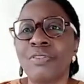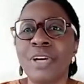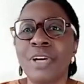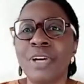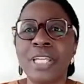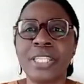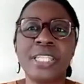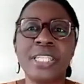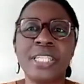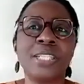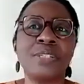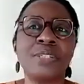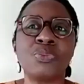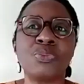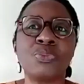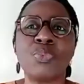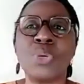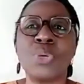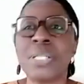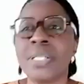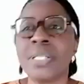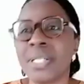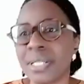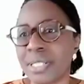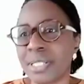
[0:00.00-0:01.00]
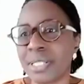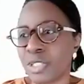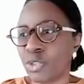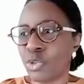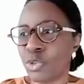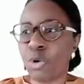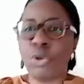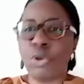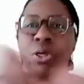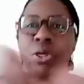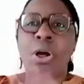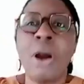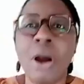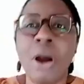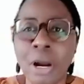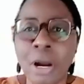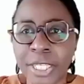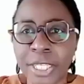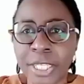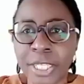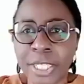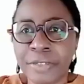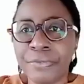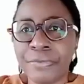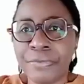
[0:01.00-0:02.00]
They didn't witness, you know, all the
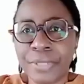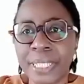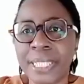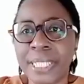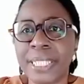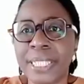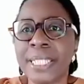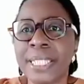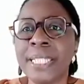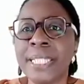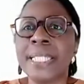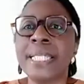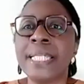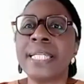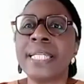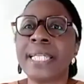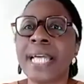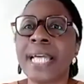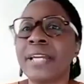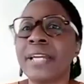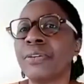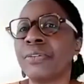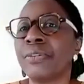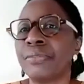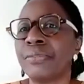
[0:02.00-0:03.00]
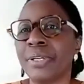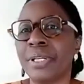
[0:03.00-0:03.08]
huggy, feely kind of